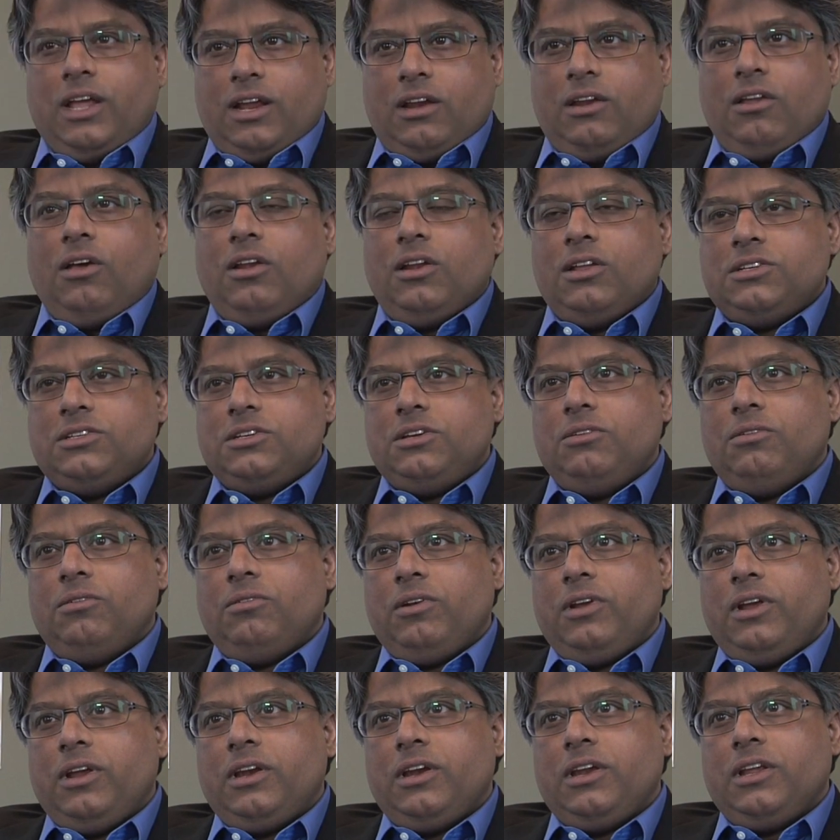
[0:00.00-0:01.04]
Ganesh
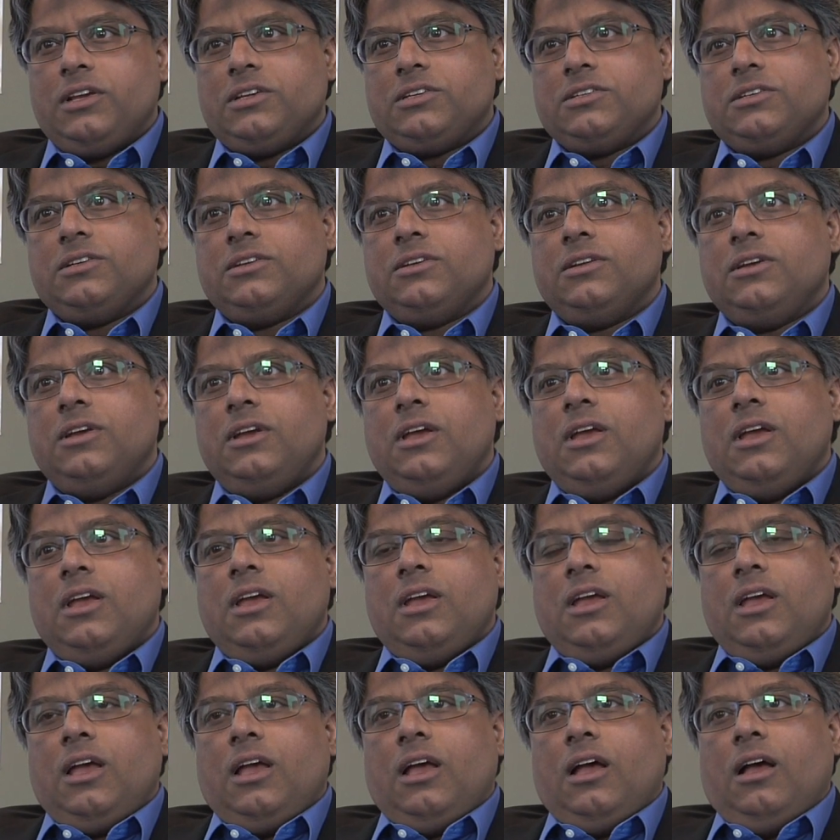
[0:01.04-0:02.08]
Natarajan says
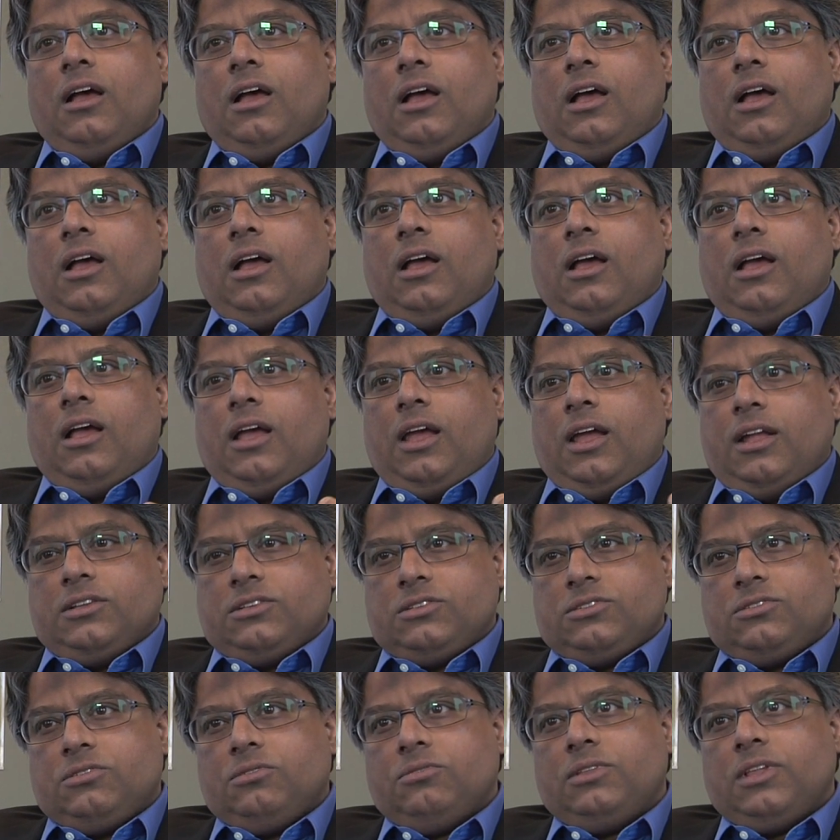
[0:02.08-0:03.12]
they're a logical cog in
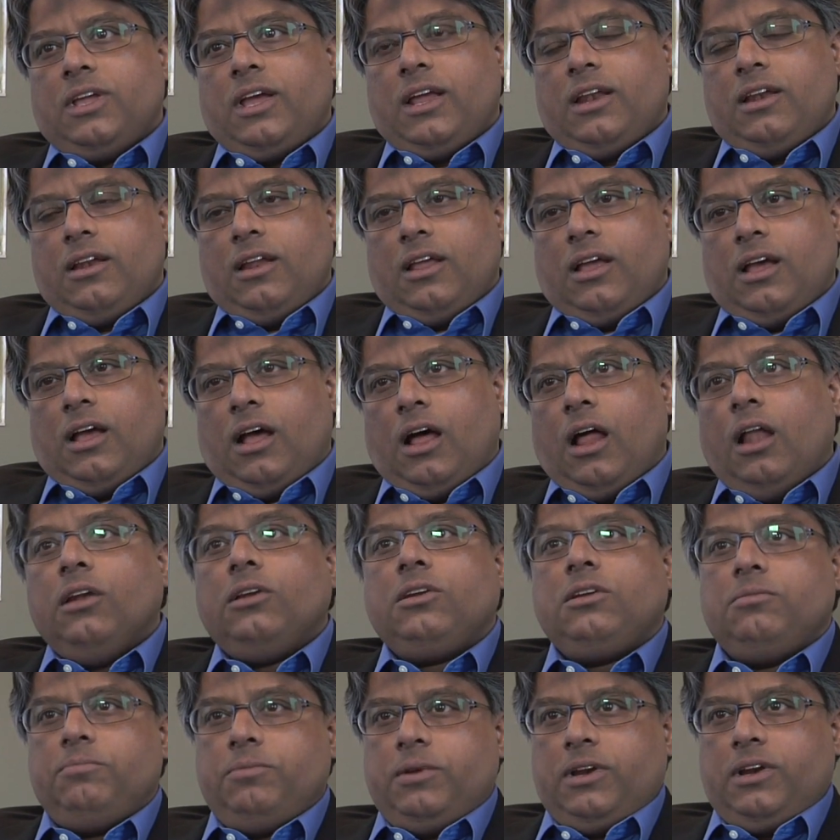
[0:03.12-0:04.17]
the system.
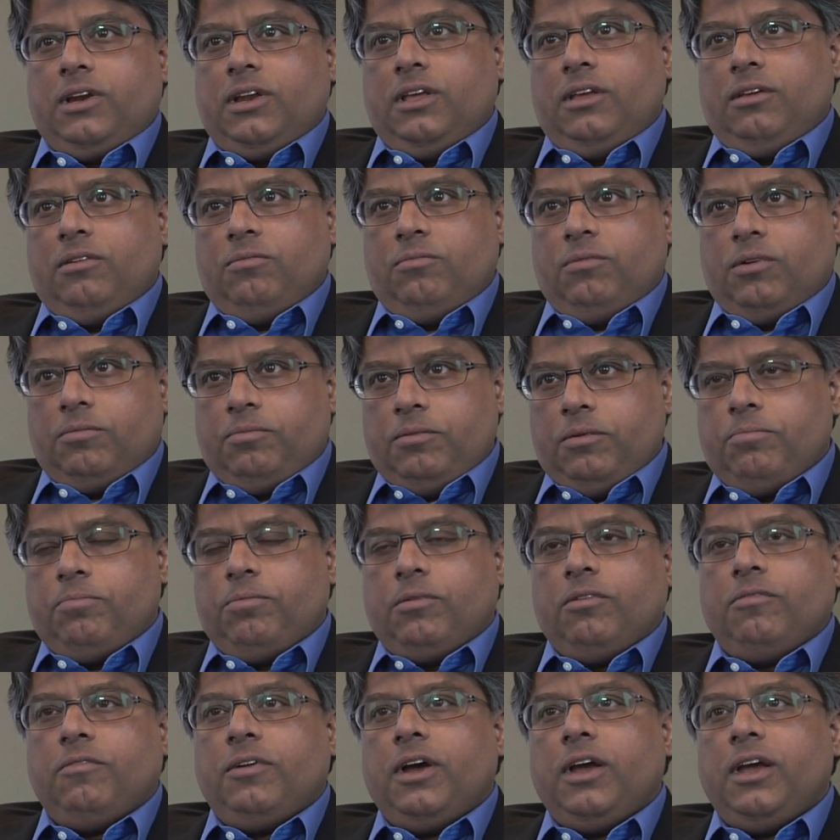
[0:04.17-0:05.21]
Ultimately, what we
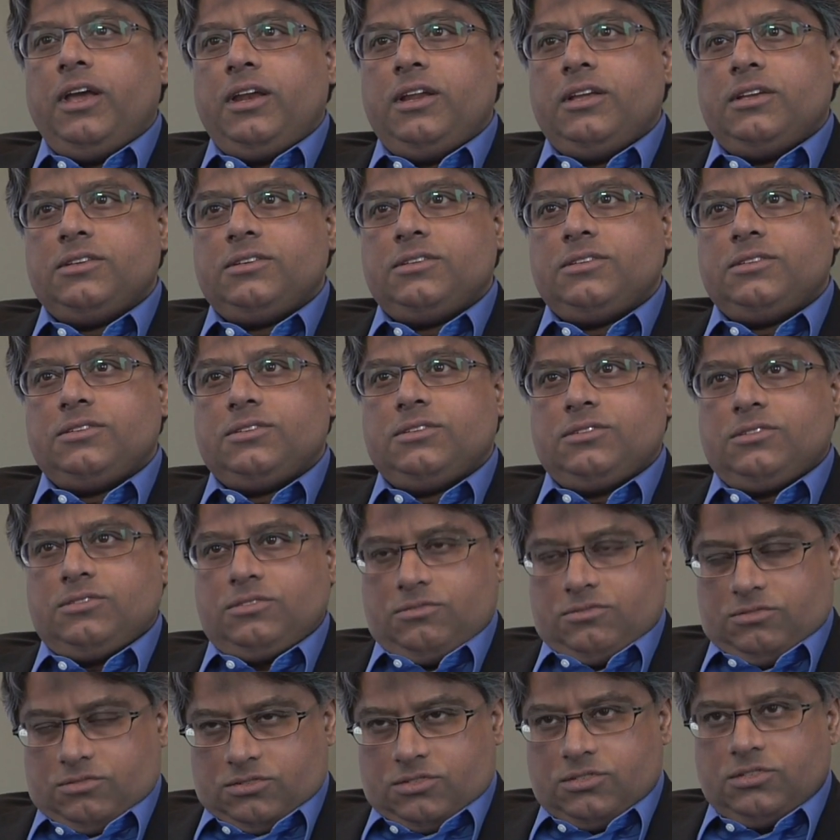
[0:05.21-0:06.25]
provide is
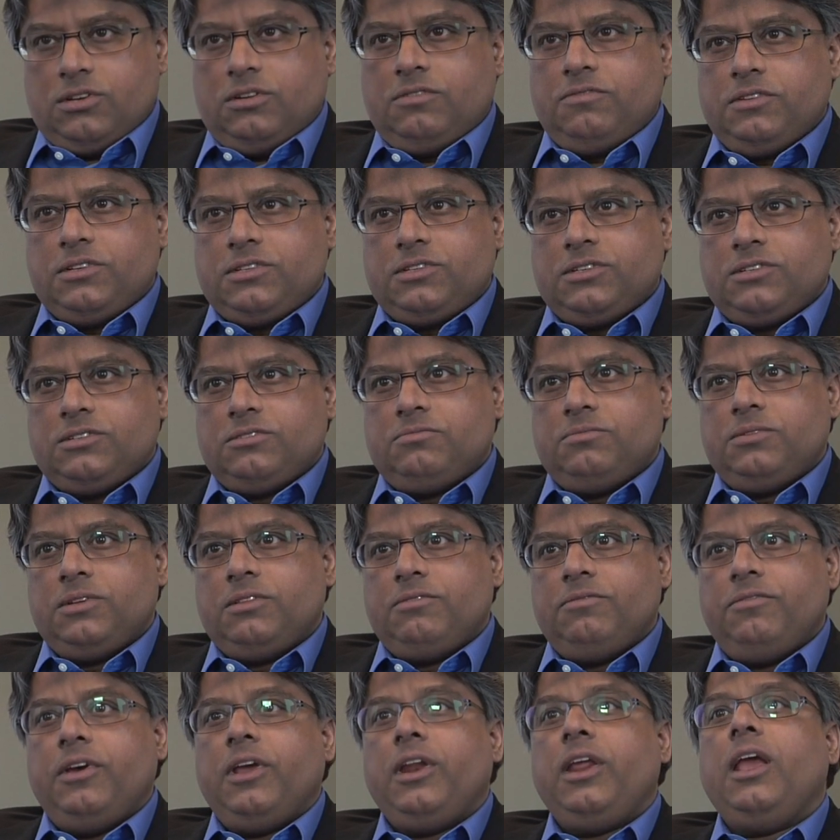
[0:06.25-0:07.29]
services with
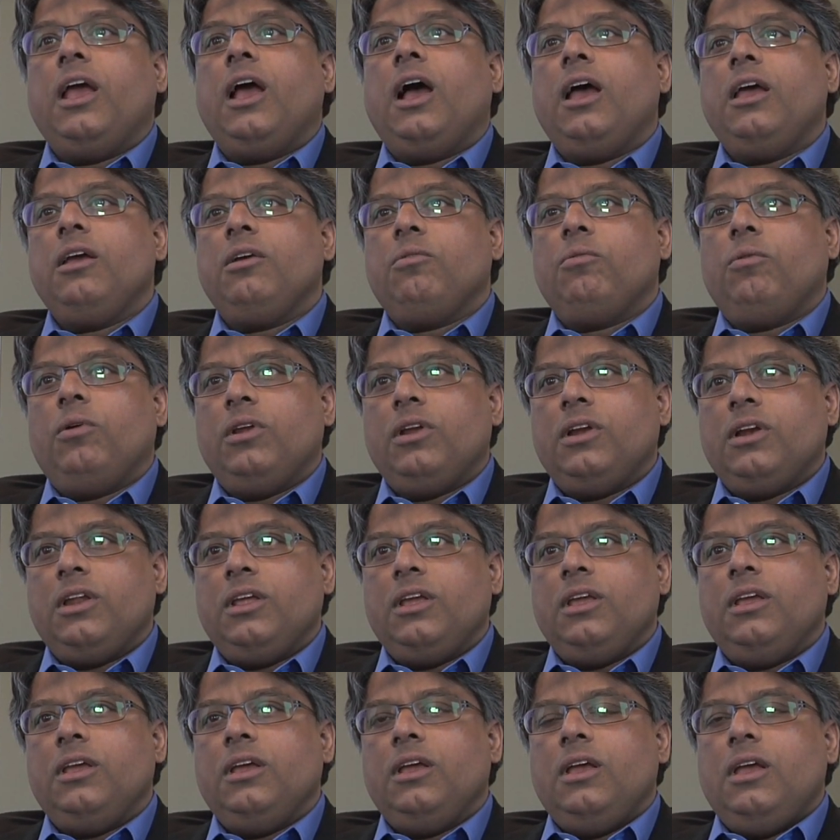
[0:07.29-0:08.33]
very high
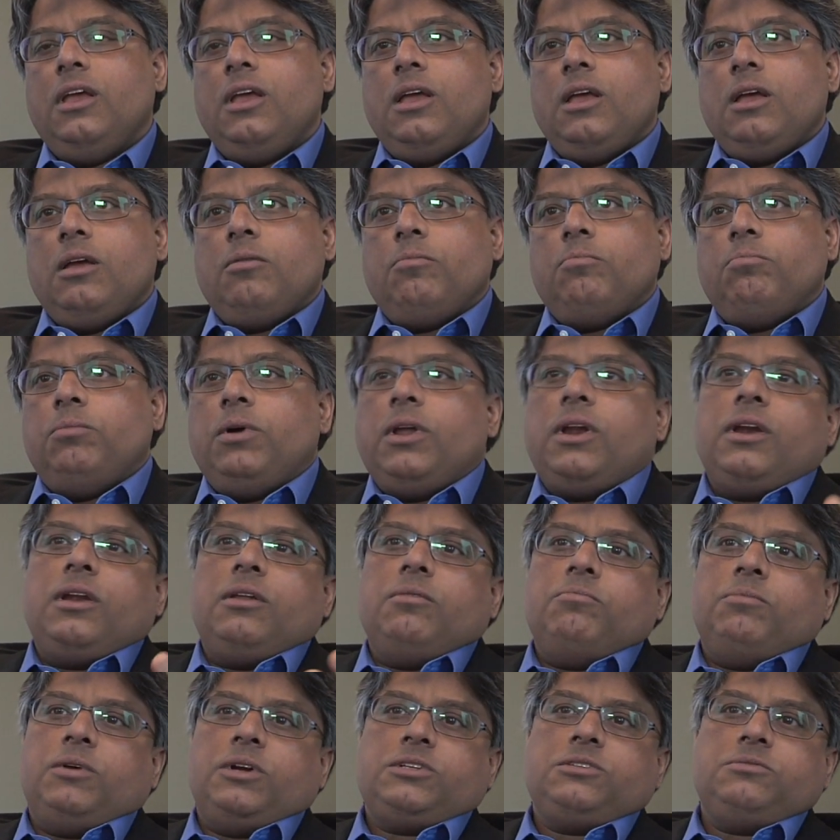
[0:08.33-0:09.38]
quality, but at a
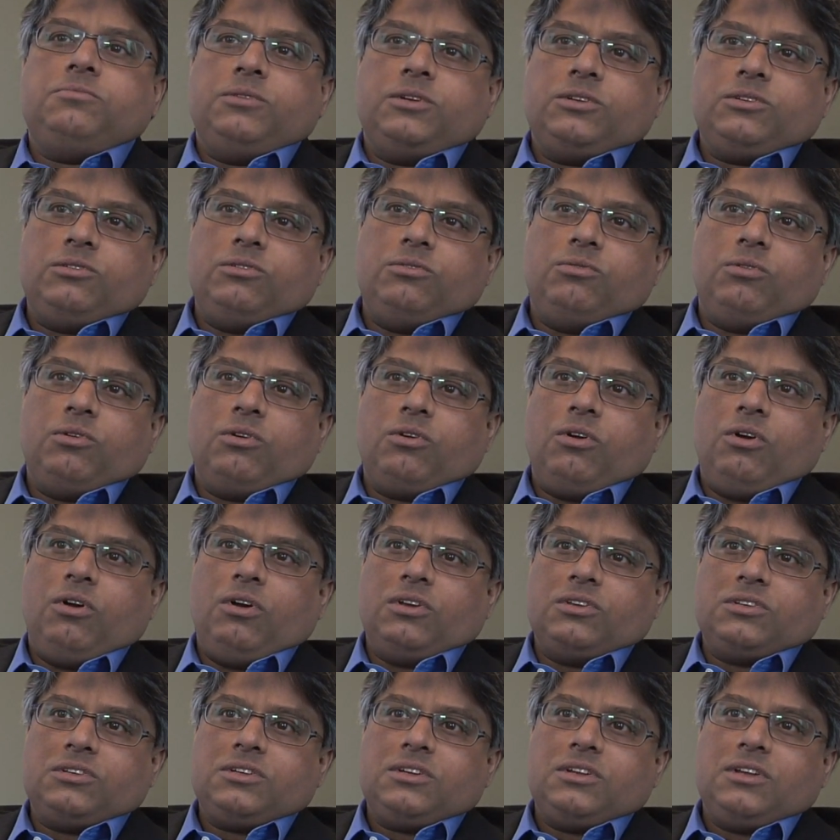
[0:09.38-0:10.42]
much, much lower
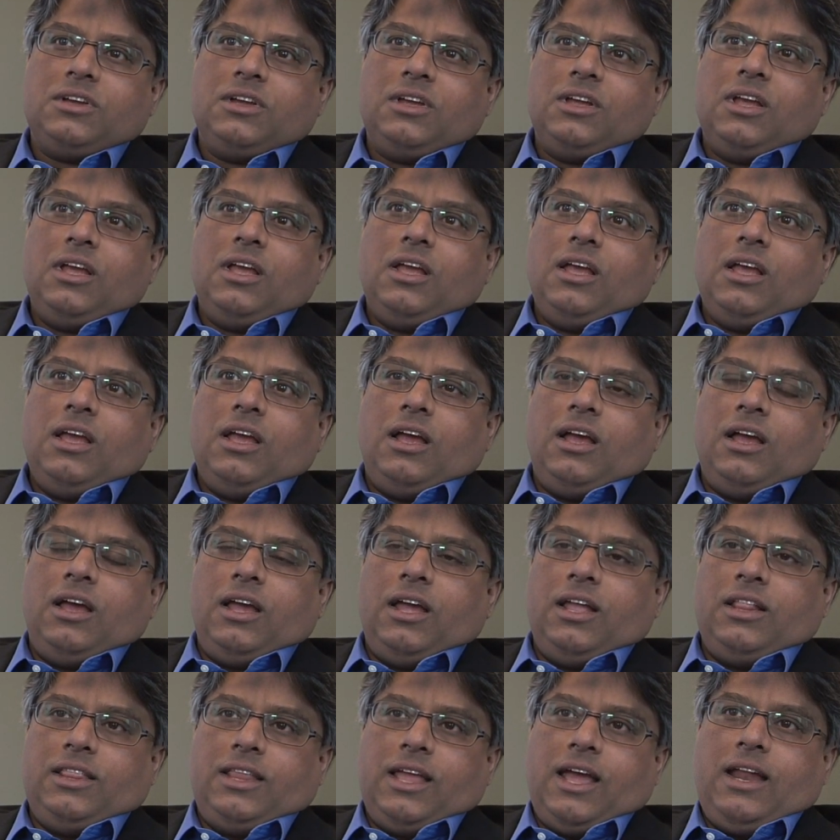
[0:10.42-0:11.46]
cost. Uh,
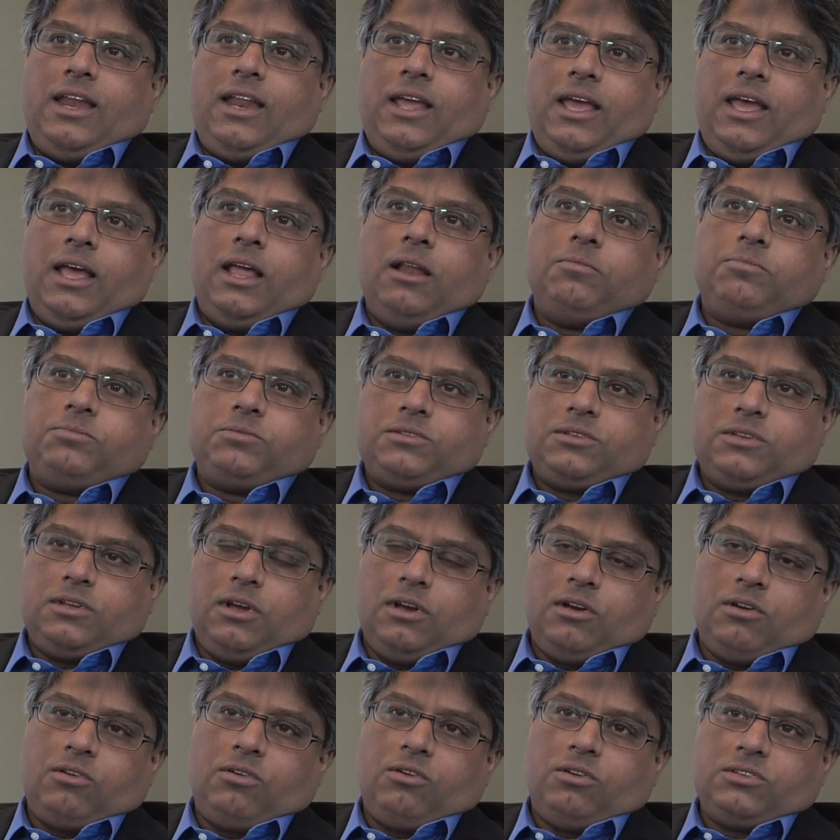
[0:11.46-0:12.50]
and that helps
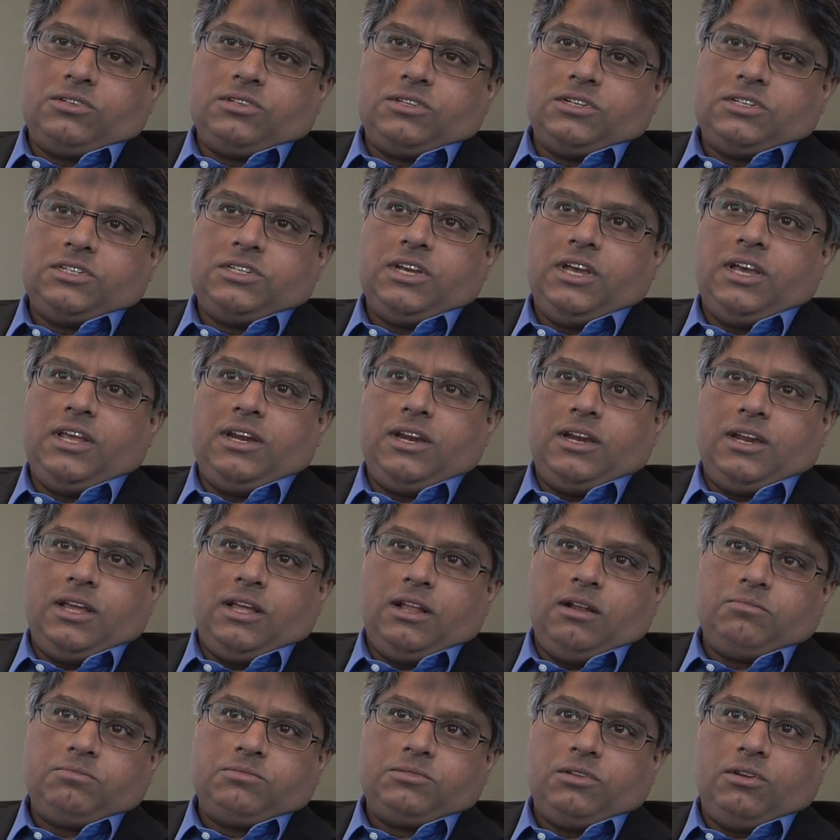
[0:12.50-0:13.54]
across the chain. It
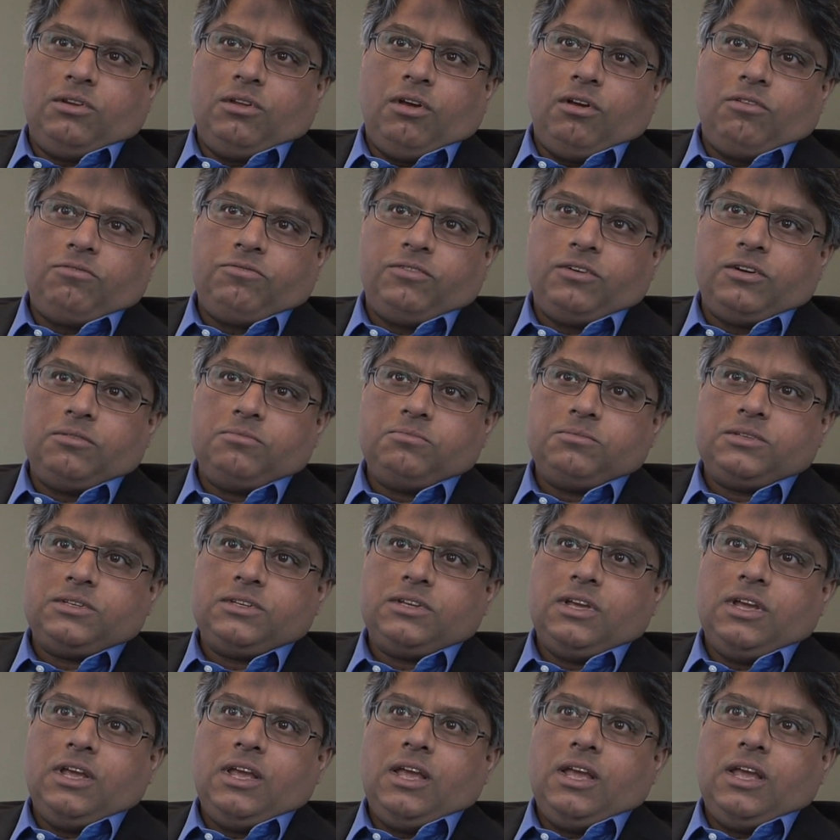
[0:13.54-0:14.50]
helps the law firms